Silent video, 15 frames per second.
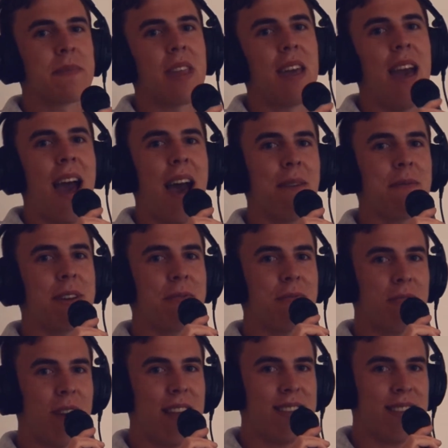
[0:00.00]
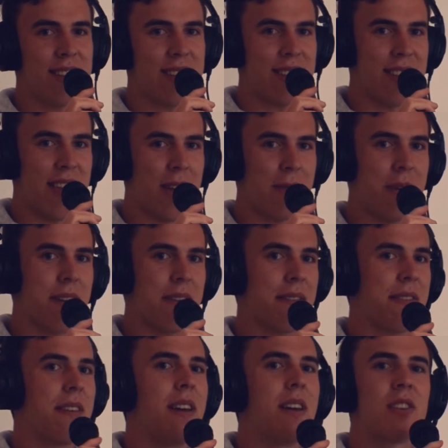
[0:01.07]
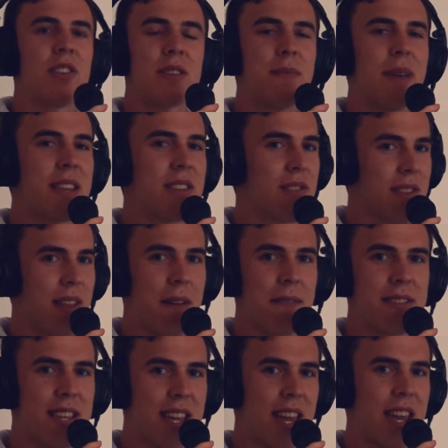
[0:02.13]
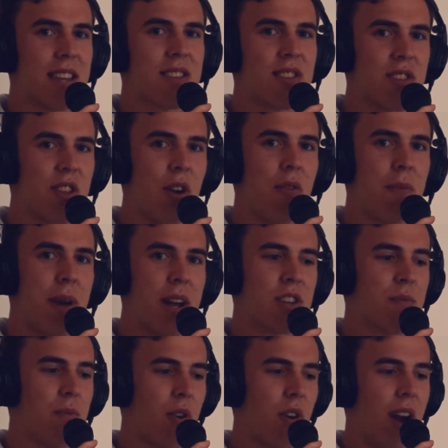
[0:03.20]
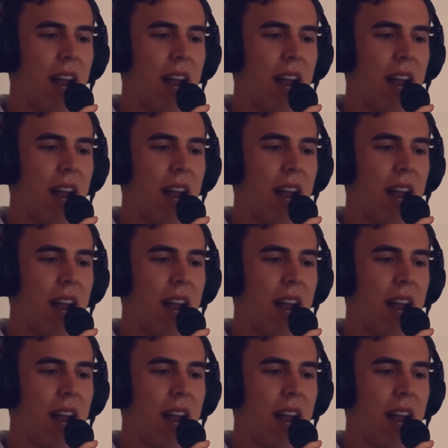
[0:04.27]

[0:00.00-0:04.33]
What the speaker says: having friends to sing with just makes you love singing so much more.